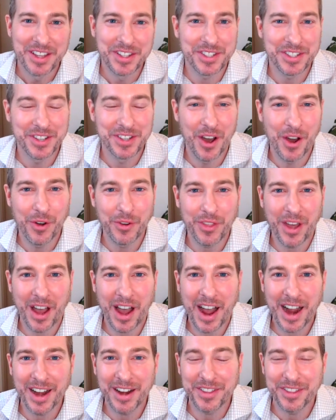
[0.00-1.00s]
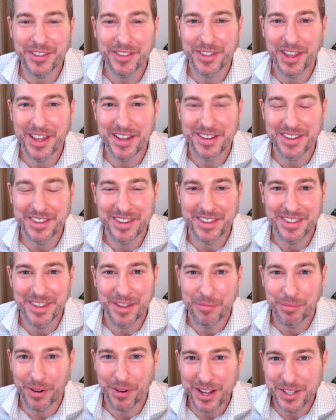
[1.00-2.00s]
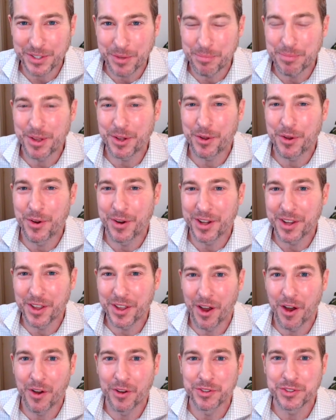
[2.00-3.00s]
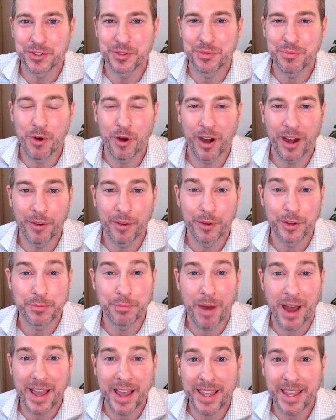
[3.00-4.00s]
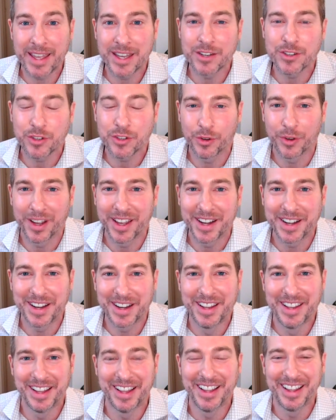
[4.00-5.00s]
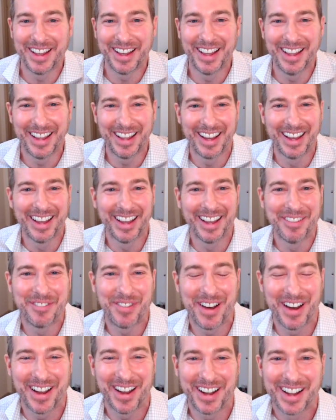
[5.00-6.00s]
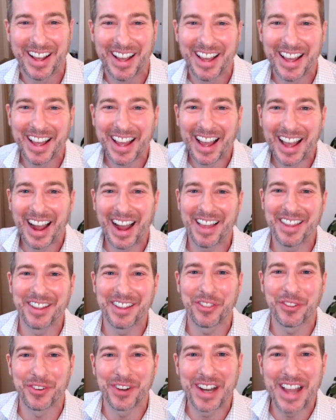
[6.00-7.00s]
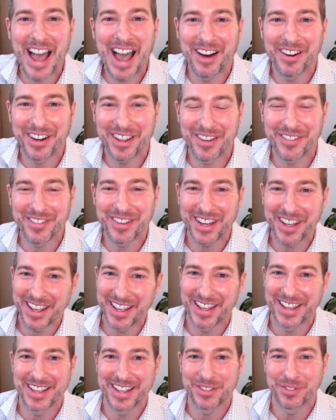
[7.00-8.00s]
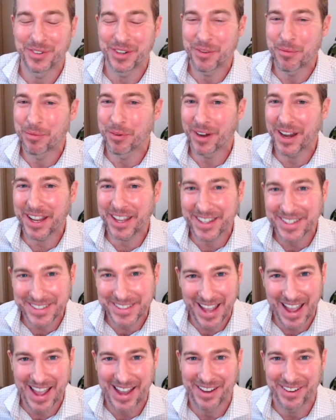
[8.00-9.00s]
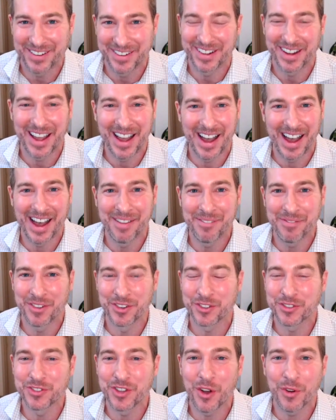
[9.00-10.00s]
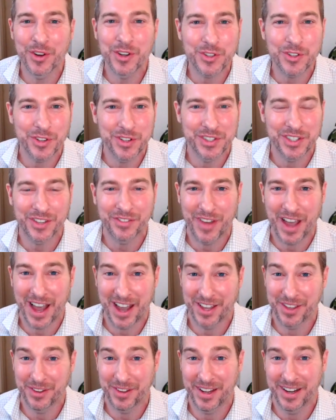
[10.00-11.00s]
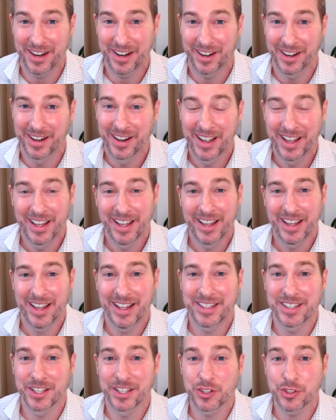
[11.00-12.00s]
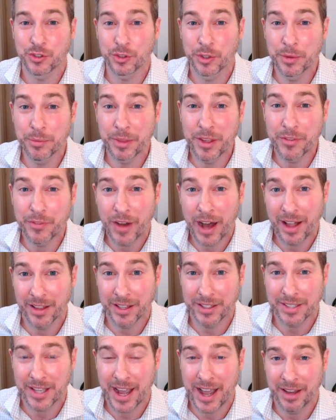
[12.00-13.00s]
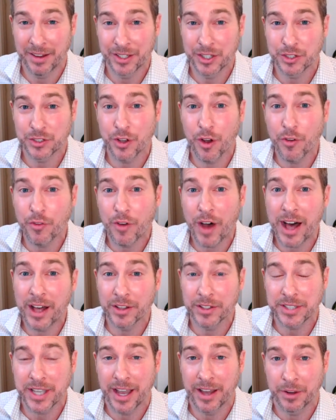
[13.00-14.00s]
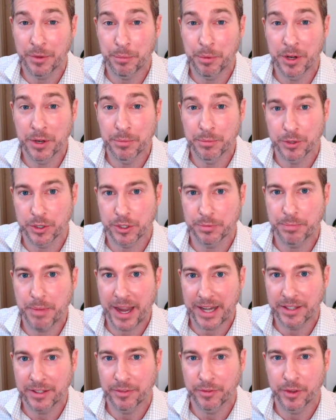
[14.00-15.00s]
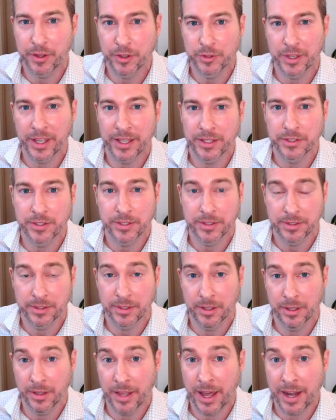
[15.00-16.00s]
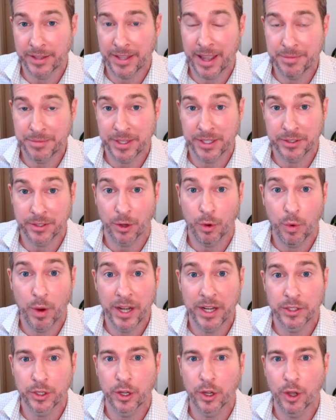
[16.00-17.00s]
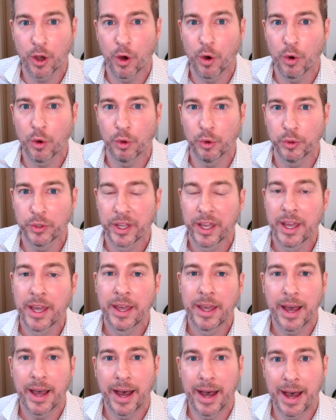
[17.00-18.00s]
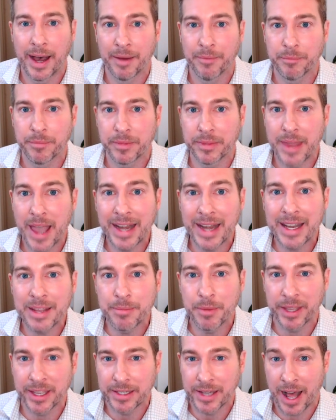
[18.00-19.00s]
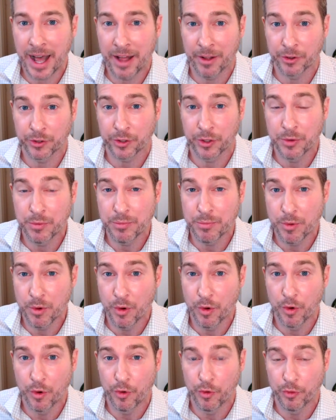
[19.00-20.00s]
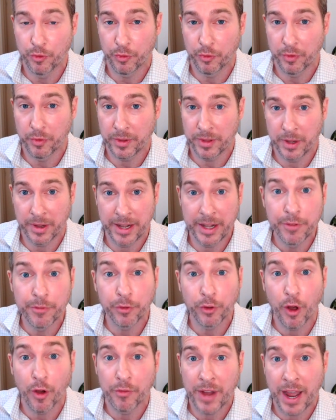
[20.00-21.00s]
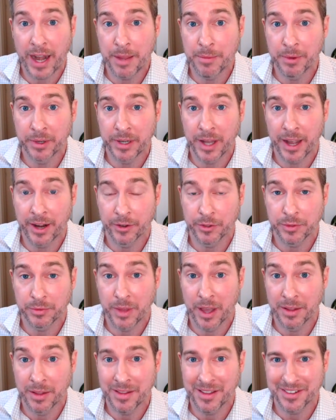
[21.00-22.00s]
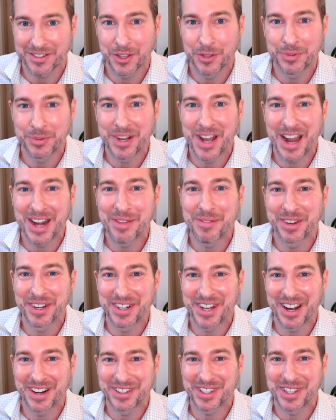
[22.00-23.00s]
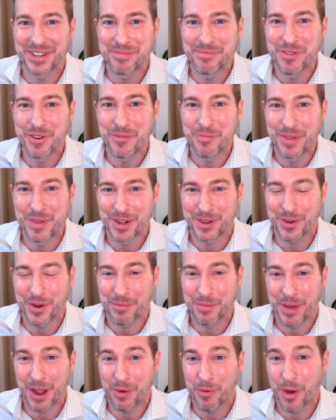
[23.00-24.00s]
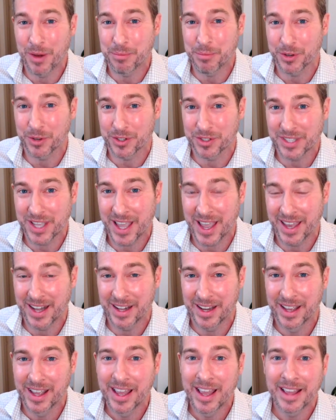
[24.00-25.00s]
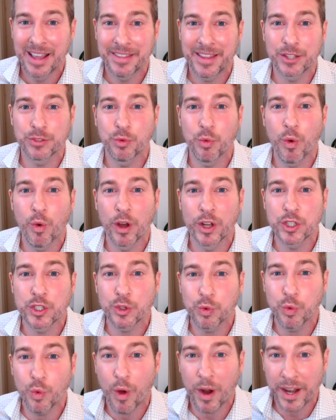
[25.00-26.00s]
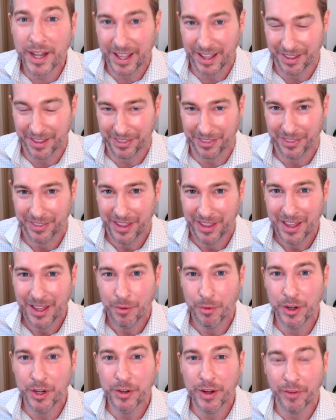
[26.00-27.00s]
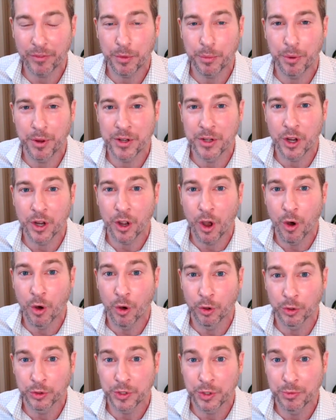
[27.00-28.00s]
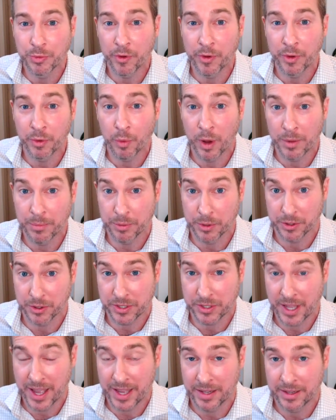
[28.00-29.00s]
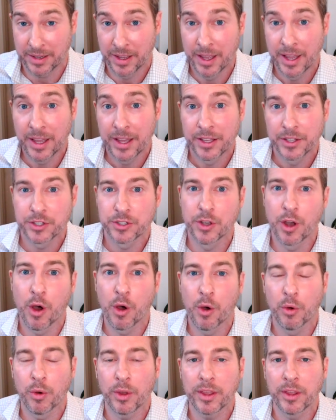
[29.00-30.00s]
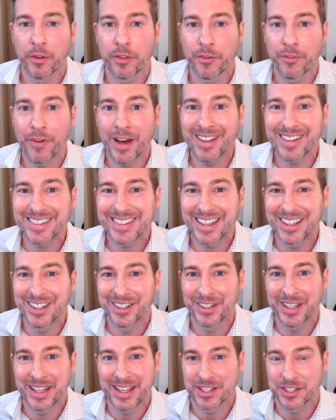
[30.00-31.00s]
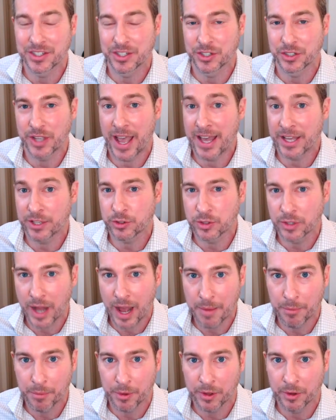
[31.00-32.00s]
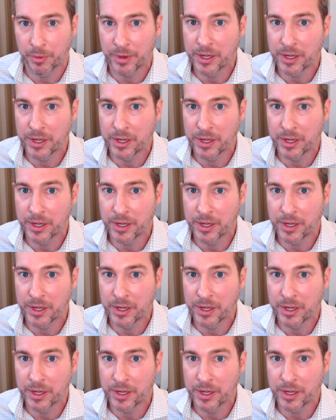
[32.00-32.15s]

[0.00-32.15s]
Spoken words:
So the higher the price of Bitcoin goes, the more everyone's buying into it. But I think the reality of it is, when you break it down, there's no intrinsic value here. It's extremely volatile. It's so volatile, to put it in perspective, because it gets, a lot of times it gets equated to gold. $90 million can move, an inflow of $90 million can move Bitcoin by 1%. That's 1/20 what you'd have to put in gold to move it 1%. So, you know, the volatility is just astronomical.